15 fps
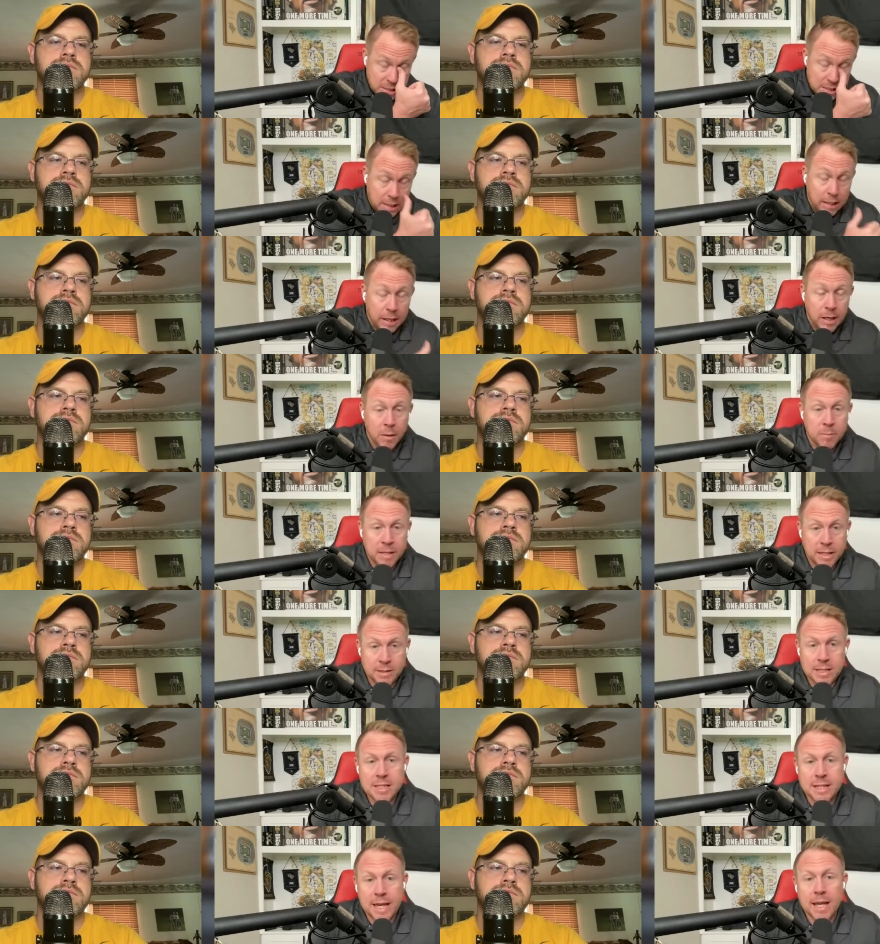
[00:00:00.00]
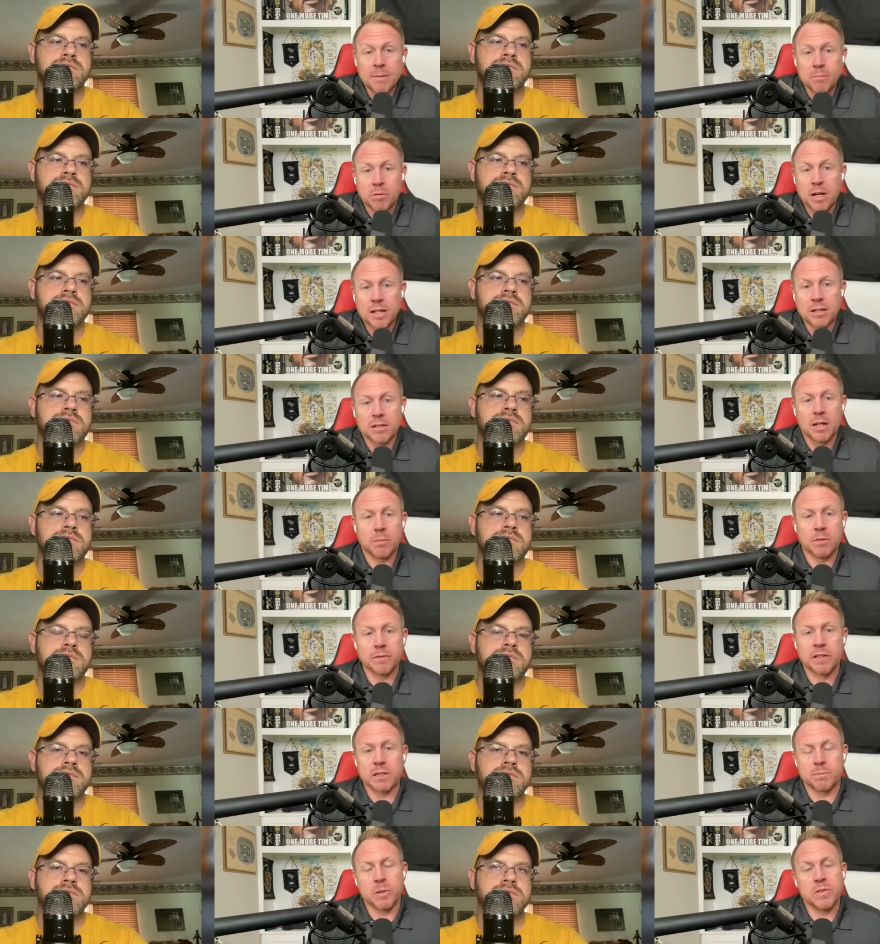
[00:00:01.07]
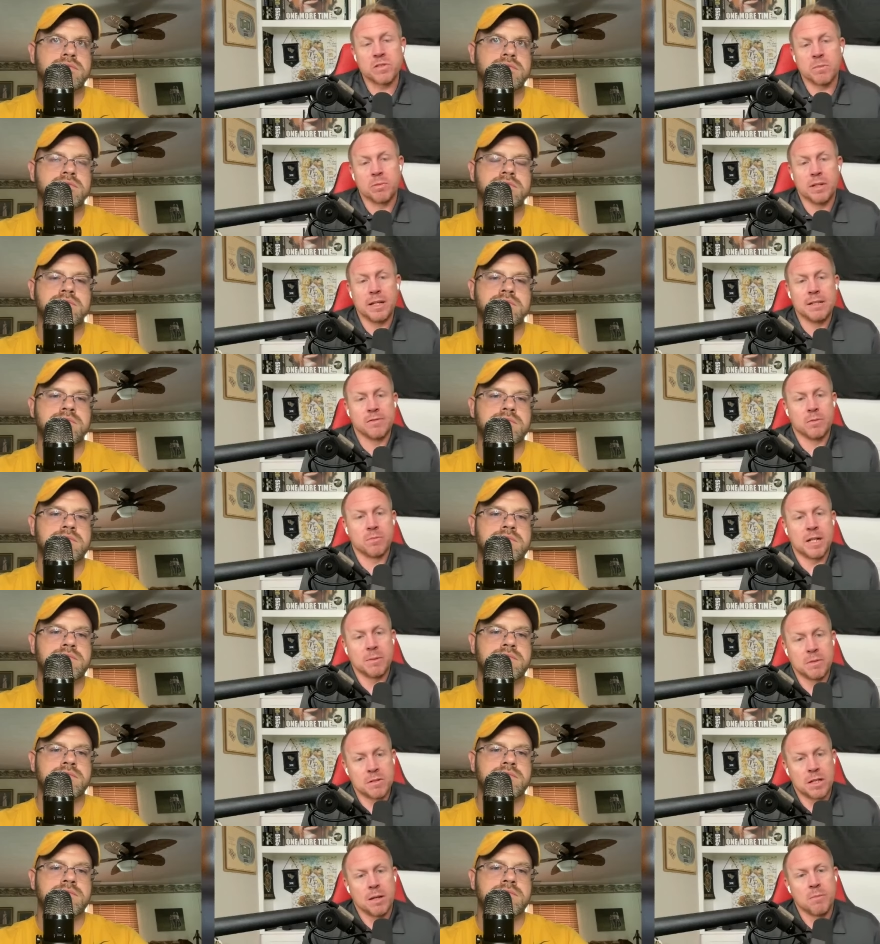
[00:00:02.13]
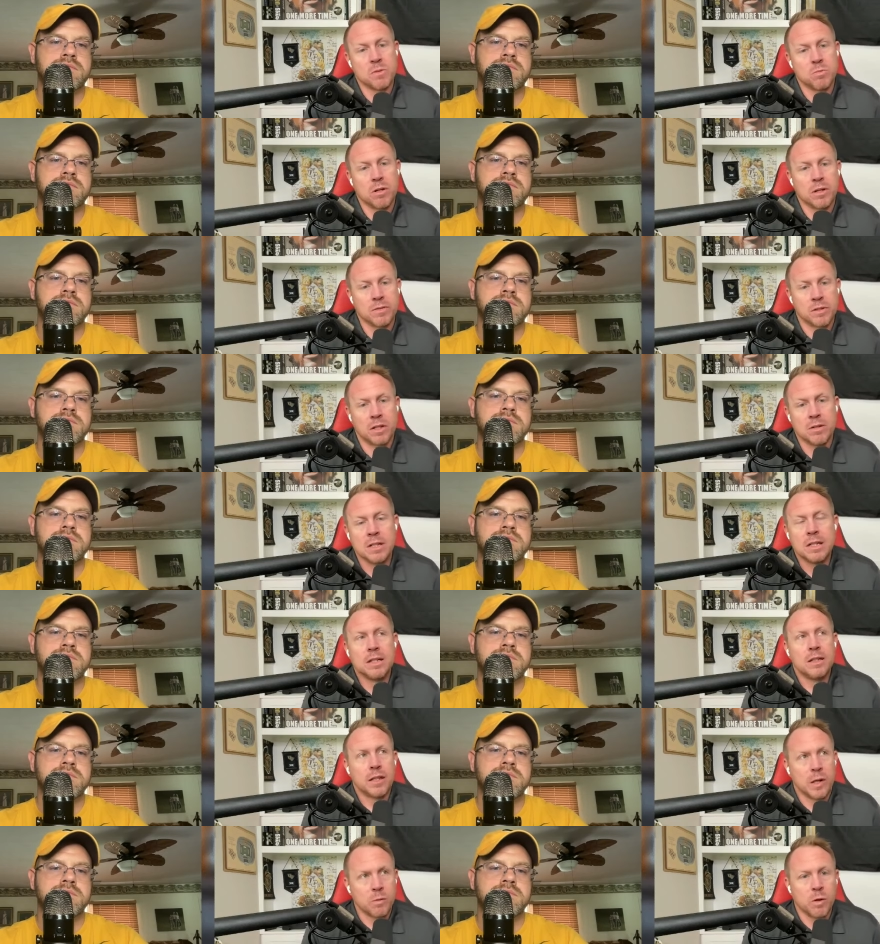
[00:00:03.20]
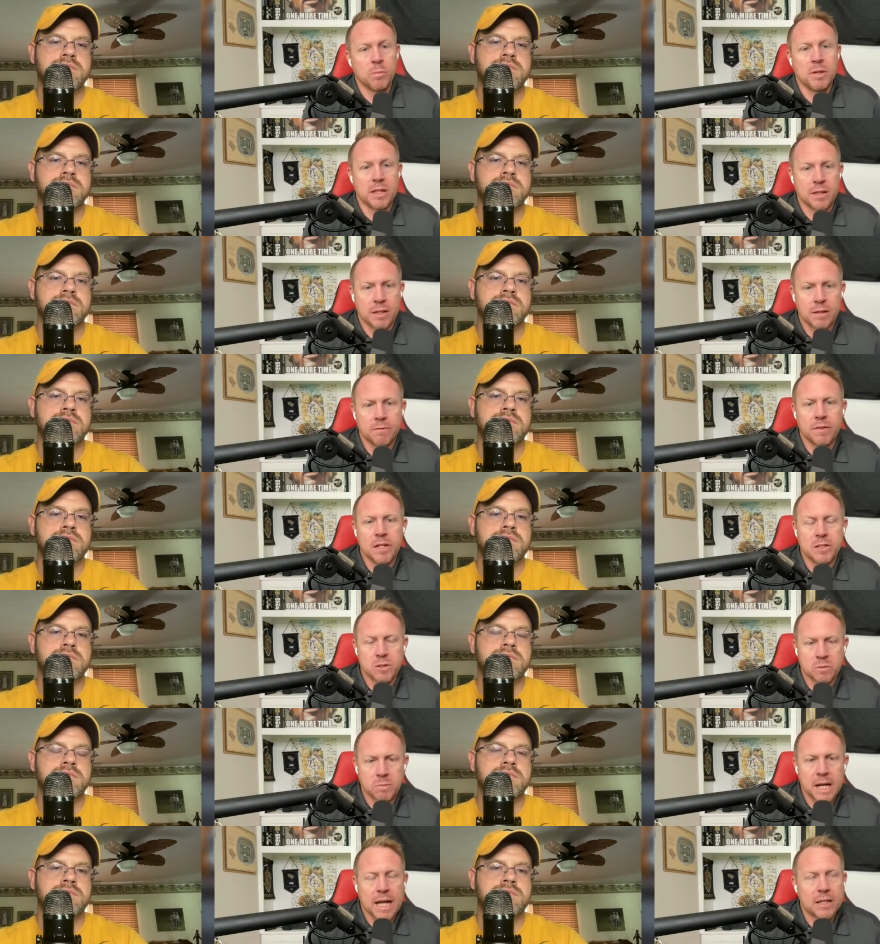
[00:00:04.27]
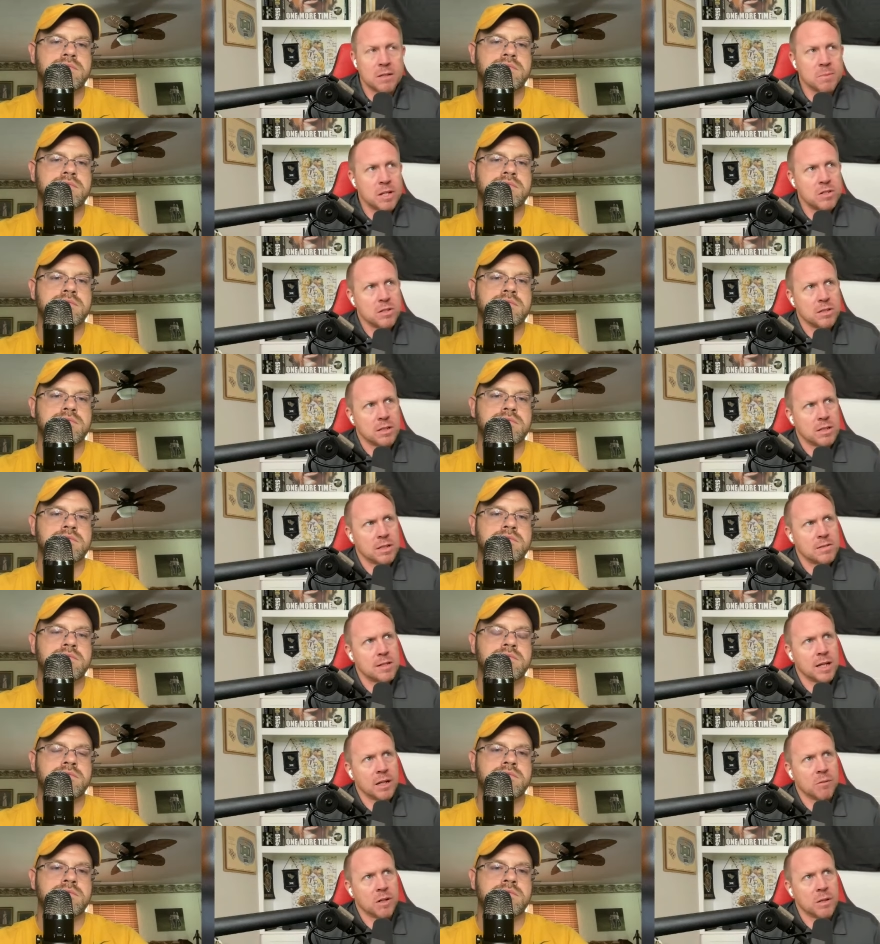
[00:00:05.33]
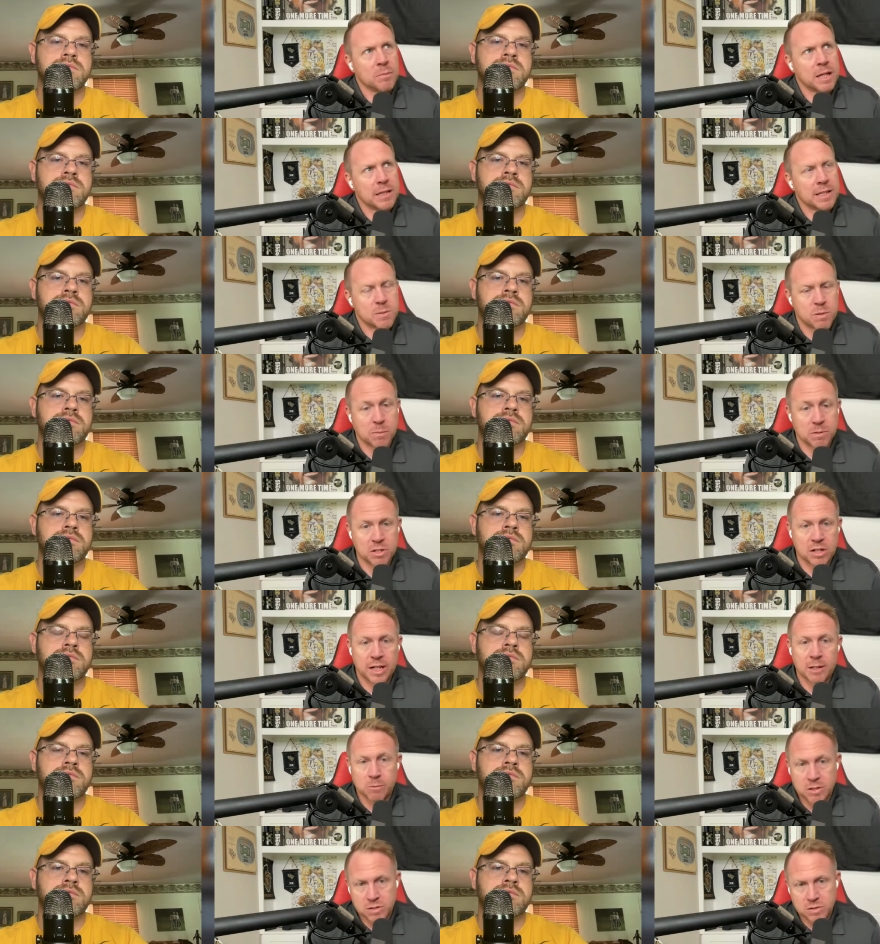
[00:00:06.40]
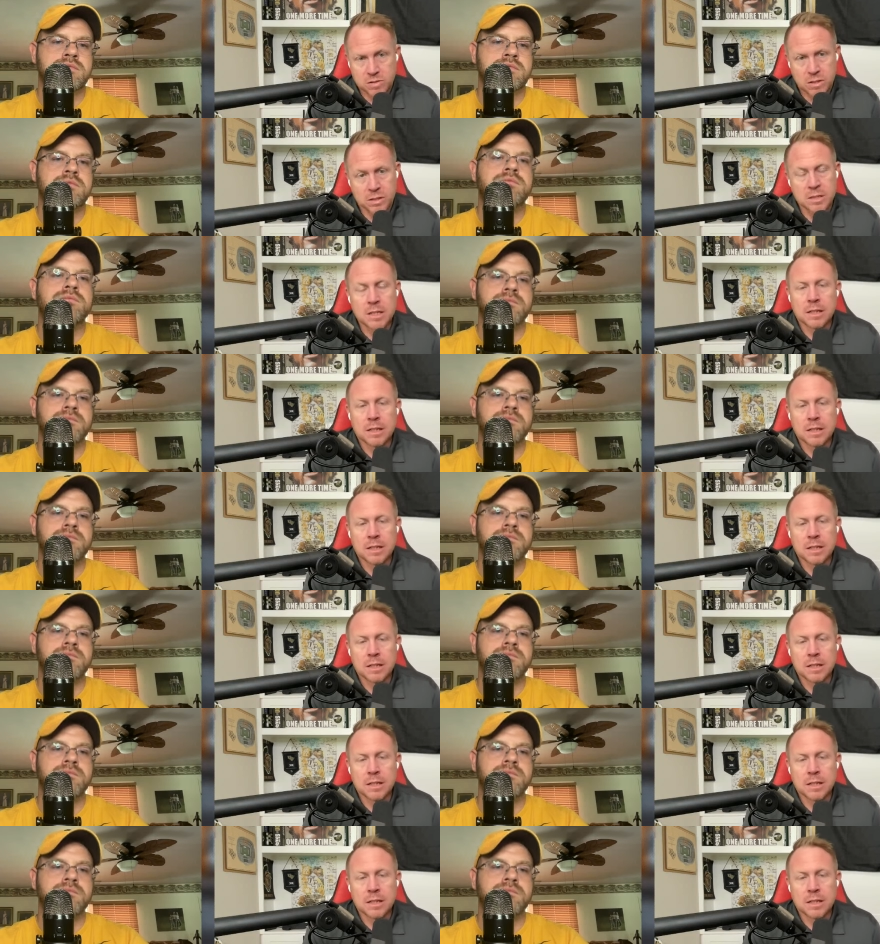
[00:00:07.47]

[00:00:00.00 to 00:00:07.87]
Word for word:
Speaker 1: Um, and he can break a couple of explosive plays from time to time as well. So he will be the the featured back. You mentioned the the second running back. That's probably Johnny Richardson.